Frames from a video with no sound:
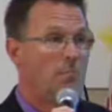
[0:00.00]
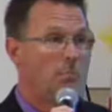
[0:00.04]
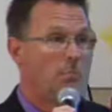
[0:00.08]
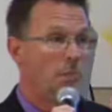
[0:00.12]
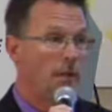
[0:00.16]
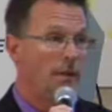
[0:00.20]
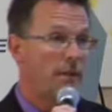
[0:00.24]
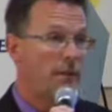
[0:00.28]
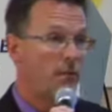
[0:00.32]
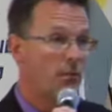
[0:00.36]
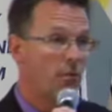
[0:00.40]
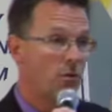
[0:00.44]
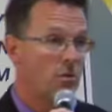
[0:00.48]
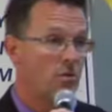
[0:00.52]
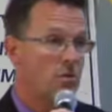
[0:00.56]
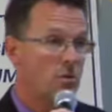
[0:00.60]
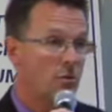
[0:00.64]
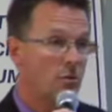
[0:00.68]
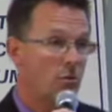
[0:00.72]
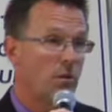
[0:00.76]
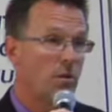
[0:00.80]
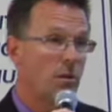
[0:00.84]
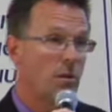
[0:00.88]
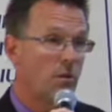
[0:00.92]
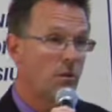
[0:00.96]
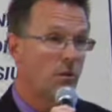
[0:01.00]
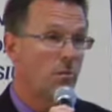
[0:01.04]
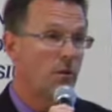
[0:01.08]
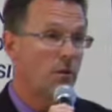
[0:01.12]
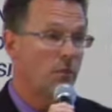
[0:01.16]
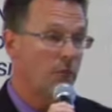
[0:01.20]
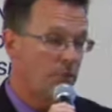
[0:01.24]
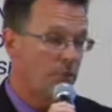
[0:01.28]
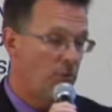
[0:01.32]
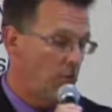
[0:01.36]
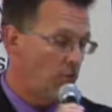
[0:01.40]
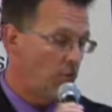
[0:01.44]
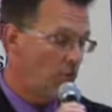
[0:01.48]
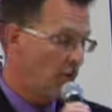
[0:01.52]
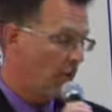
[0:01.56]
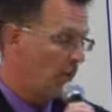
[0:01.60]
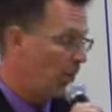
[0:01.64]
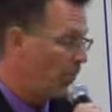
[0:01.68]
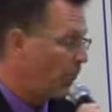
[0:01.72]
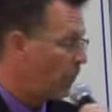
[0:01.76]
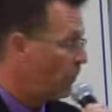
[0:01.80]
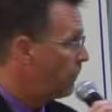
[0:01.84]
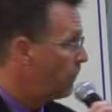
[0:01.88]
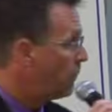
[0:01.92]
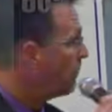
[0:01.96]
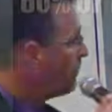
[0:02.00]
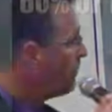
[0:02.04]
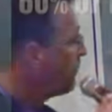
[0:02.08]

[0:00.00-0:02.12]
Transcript: but they're also a little bit fewer in number.